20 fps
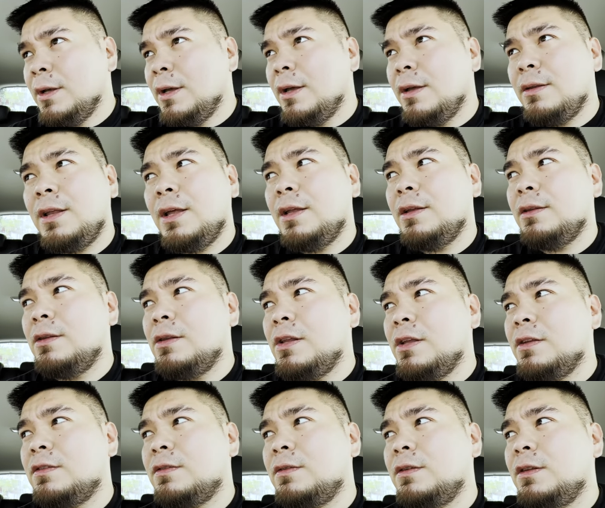and then
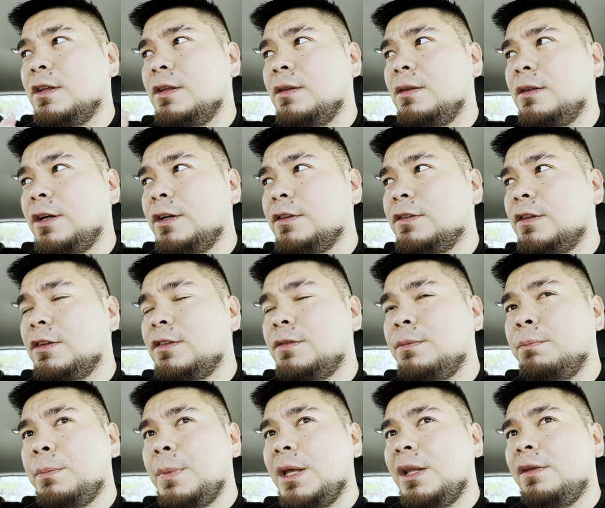this, there's this
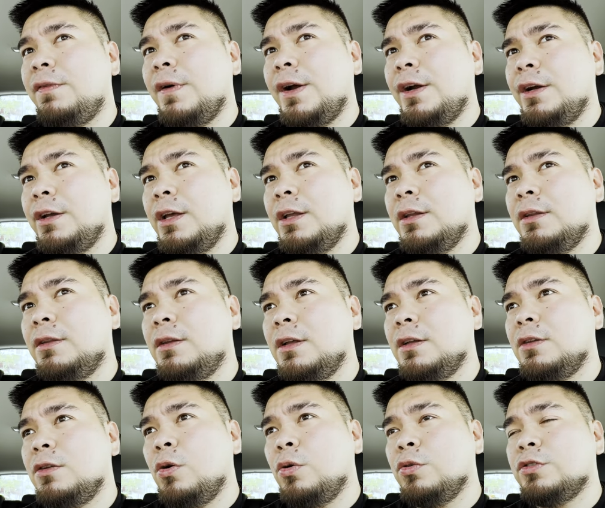mid variant
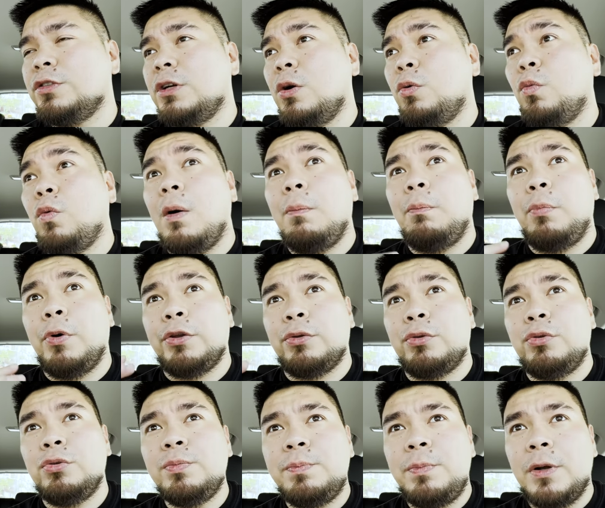that goes around
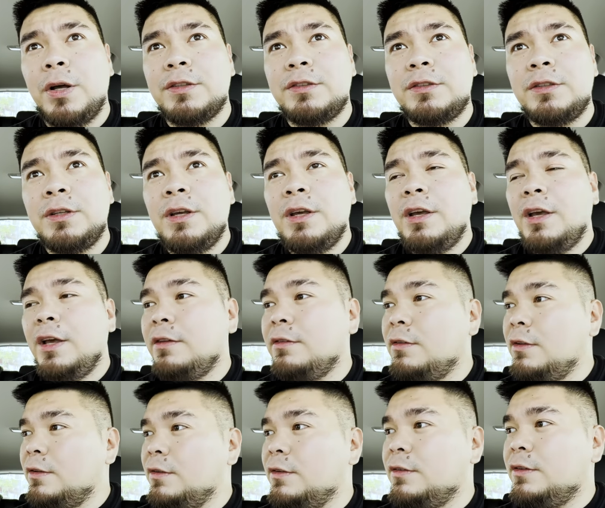1.2 plus, and
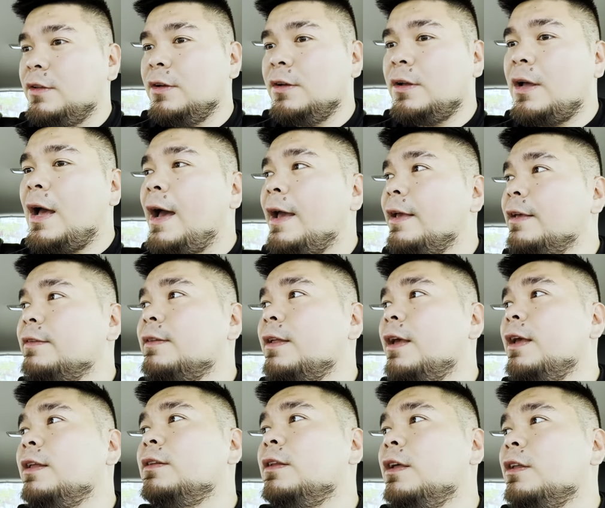this is the highest
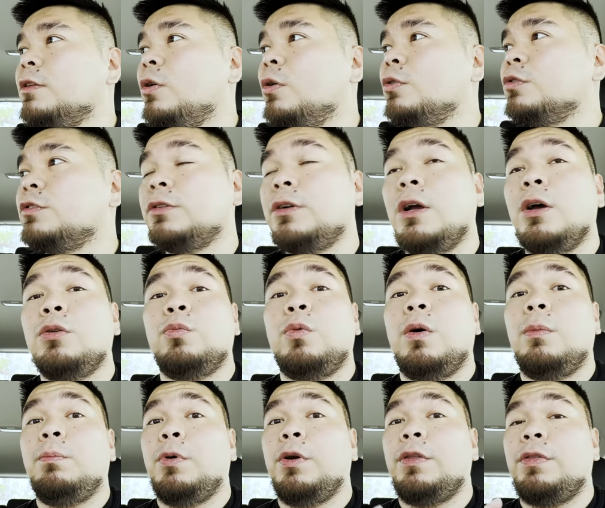end, it goes around
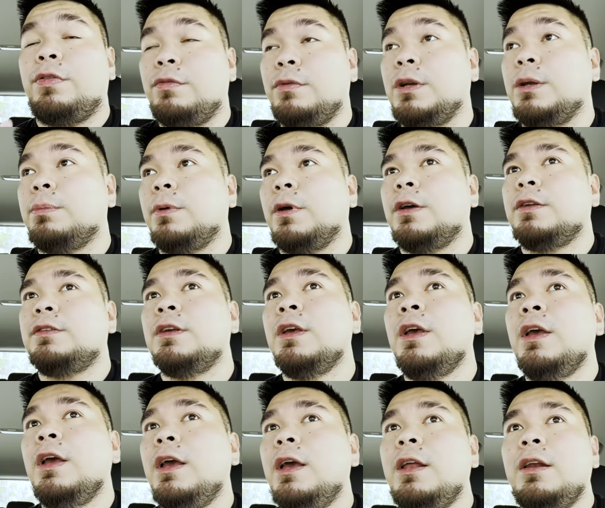1.3 plus.
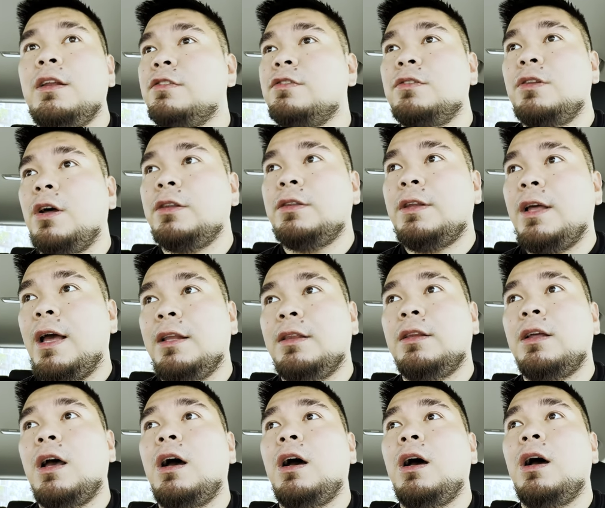And it's not that
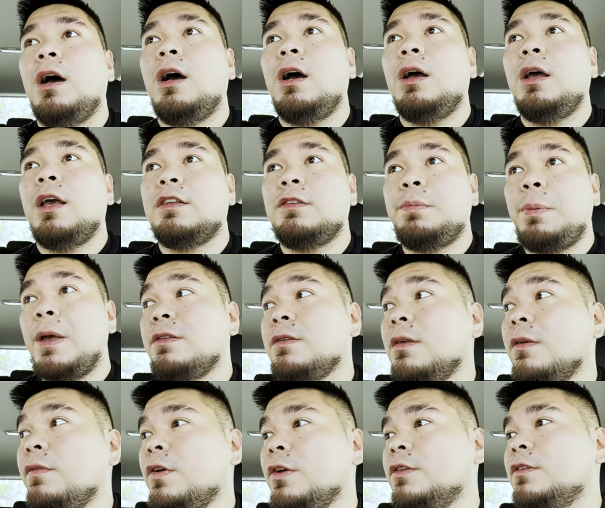
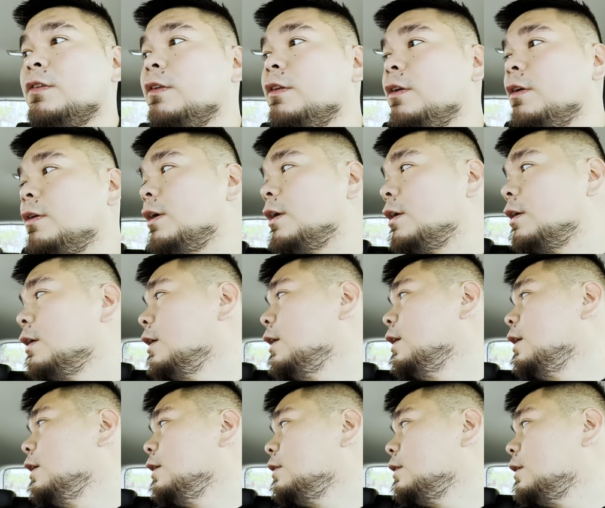expensive considering
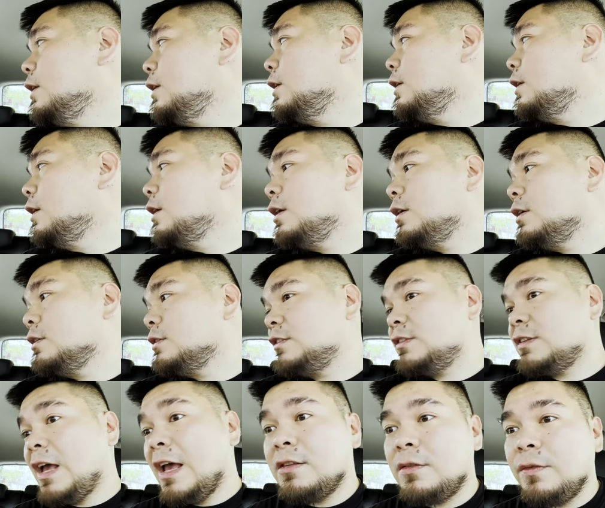the
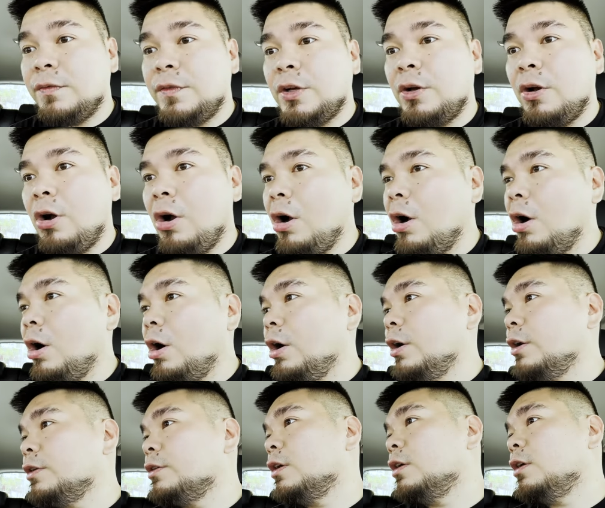size of the
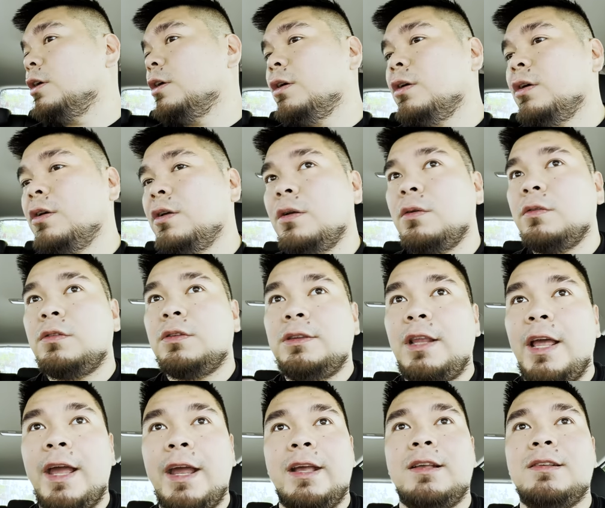car, the
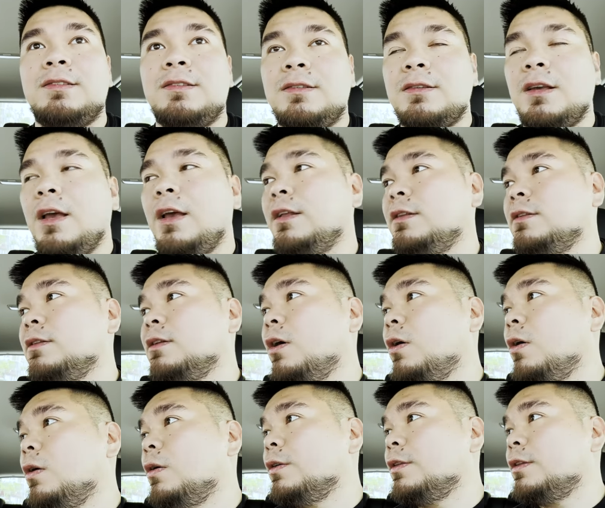techs, and
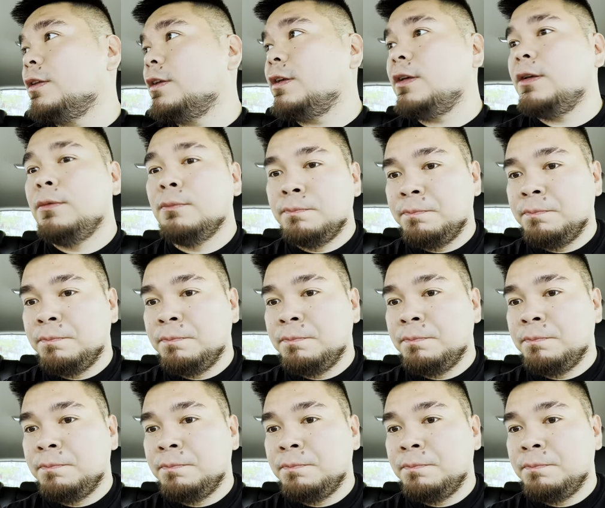all the